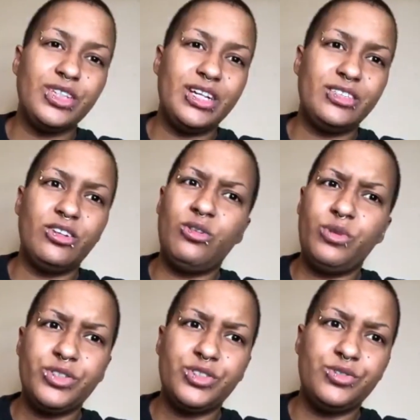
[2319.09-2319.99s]
like, not
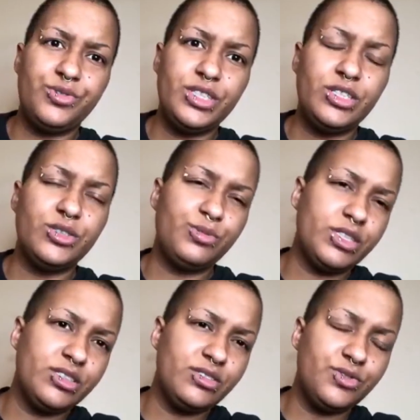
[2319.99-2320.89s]
watching her videos
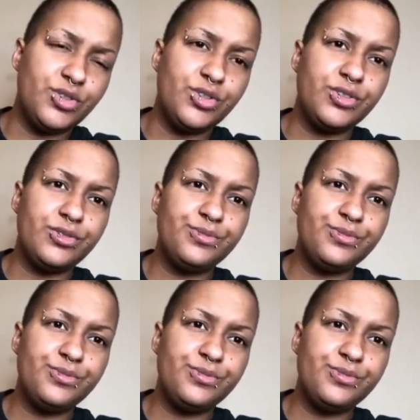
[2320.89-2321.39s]
because of her,